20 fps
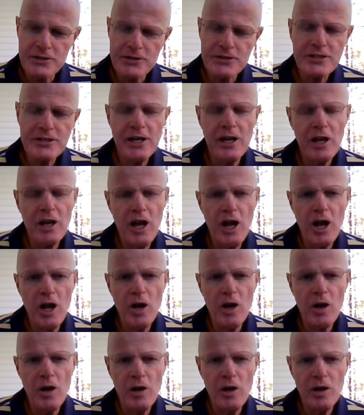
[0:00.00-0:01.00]
to sell
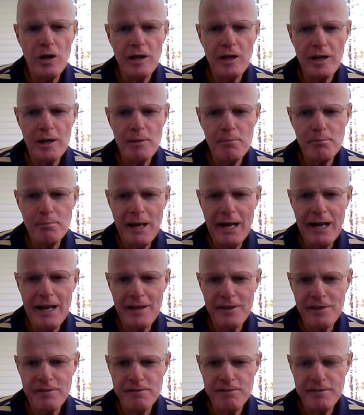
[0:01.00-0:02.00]
all and buy
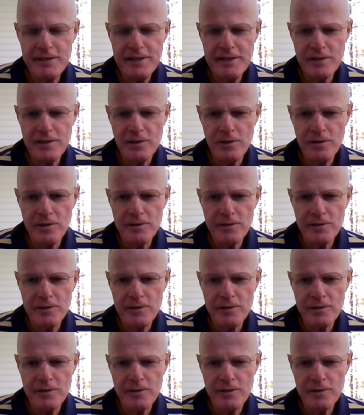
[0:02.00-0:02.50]
the field.